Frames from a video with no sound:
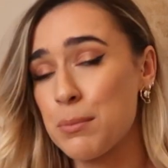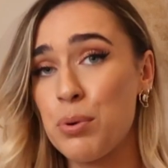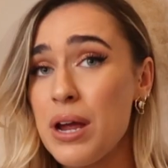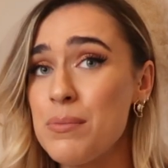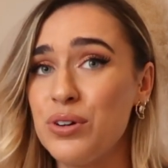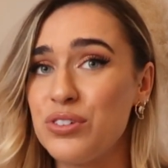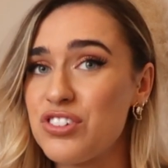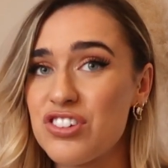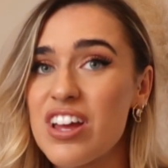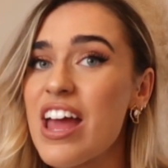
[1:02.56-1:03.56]
pretty
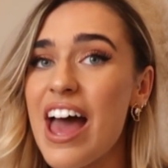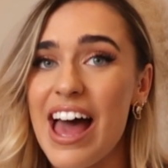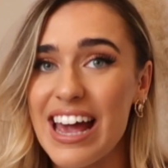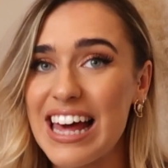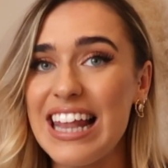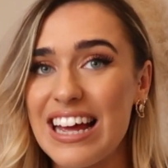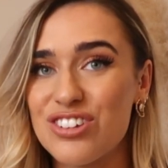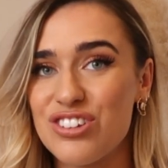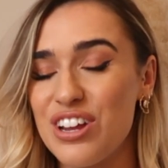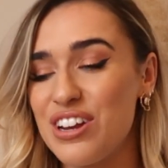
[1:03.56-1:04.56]
much a
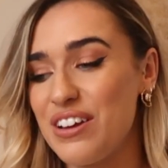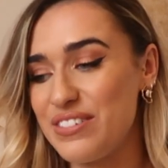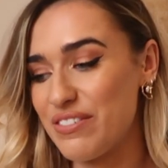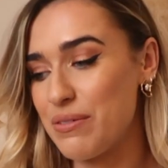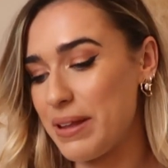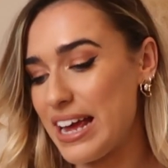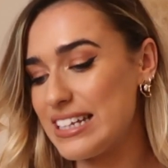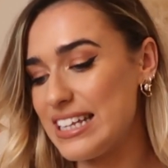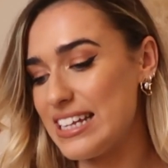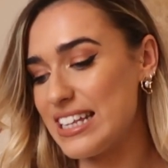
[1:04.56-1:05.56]
collection of different
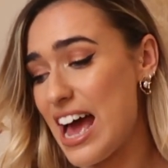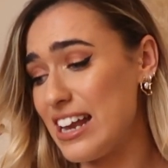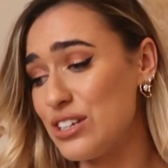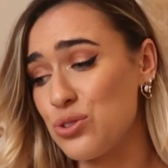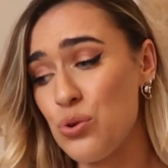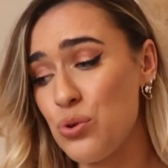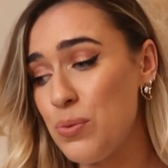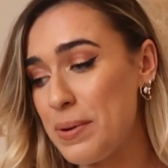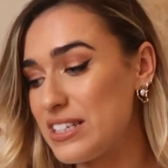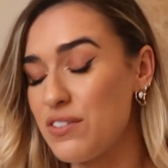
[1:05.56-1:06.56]
places and it's
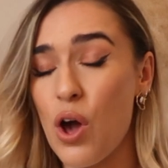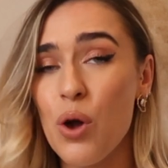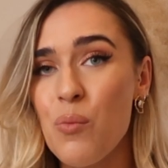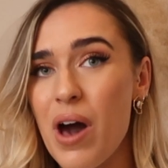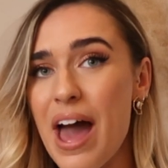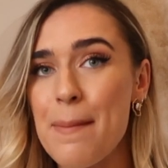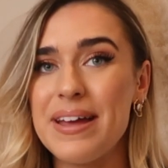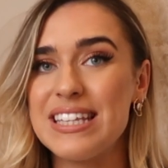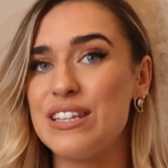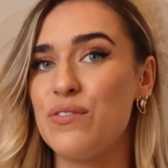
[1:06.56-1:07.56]
all bits of homeware,
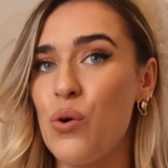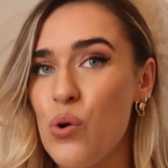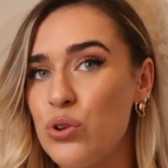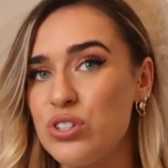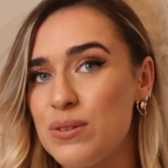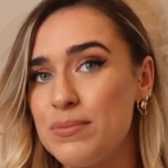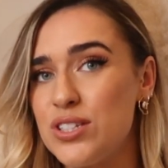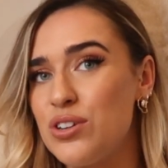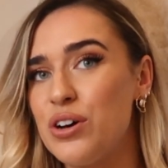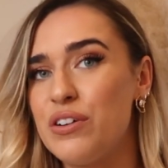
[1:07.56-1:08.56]
bits of autumn
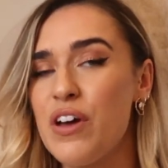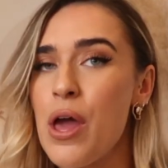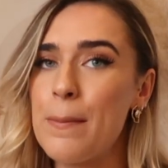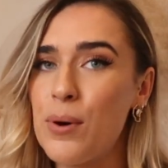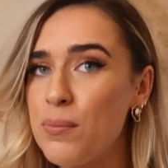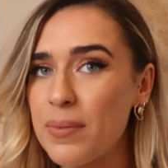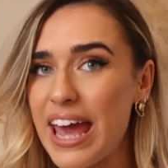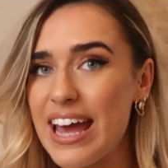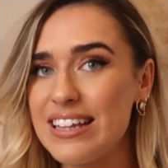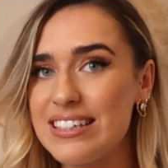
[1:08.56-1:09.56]
stuff,
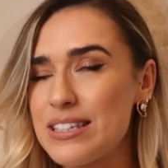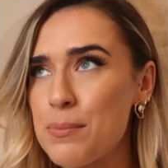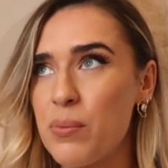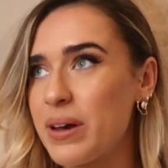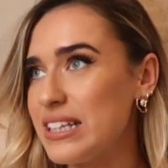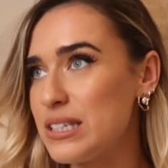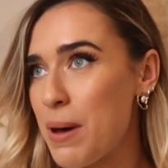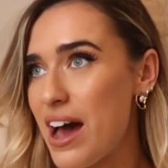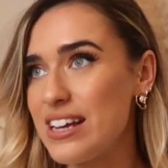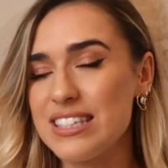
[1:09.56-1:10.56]
pumpkins, pumpkin
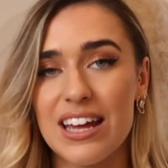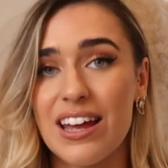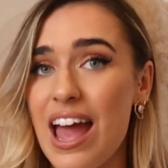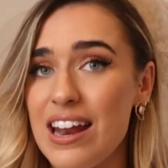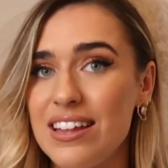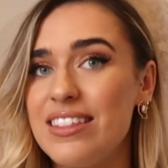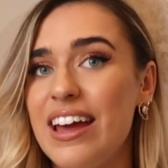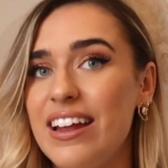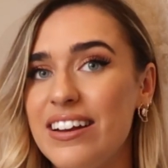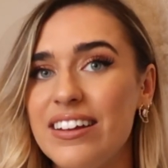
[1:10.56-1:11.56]
spice, like
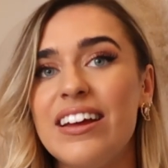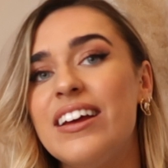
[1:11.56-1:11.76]
anything